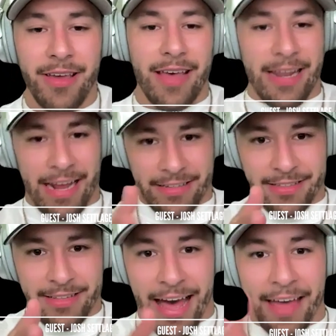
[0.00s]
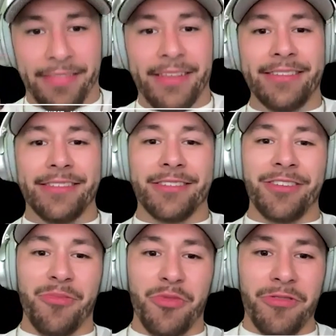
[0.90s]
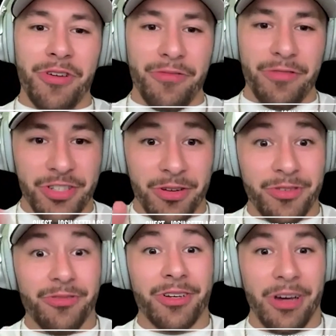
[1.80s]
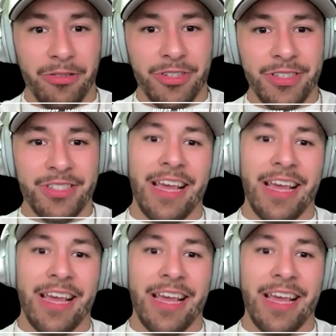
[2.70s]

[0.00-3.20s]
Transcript: And as the athletes start moving over, so do the coaches.